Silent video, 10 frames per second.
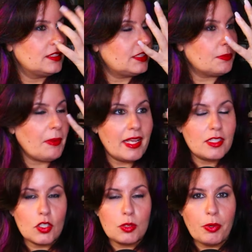Just by
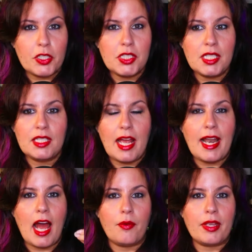his expression
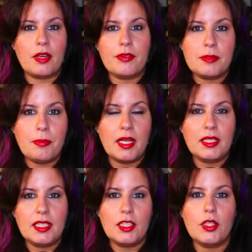and how he
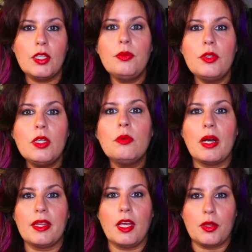responded, you knew
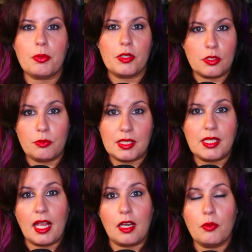what the other person was
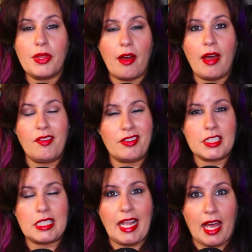saying without
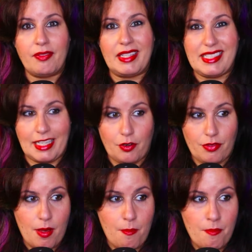actually having to hear
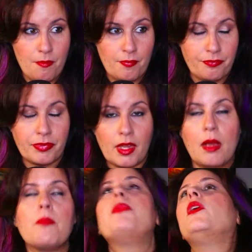them.
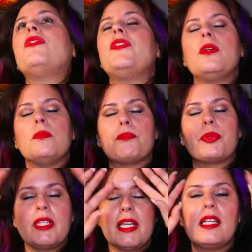Beautiful,
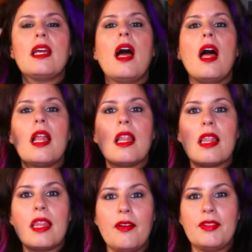brilliant,
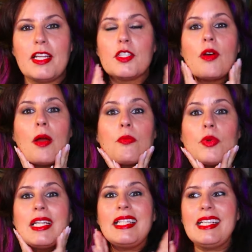loved it. So I'm
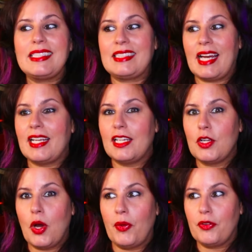really
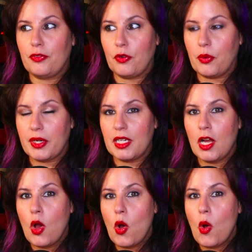excited going forward.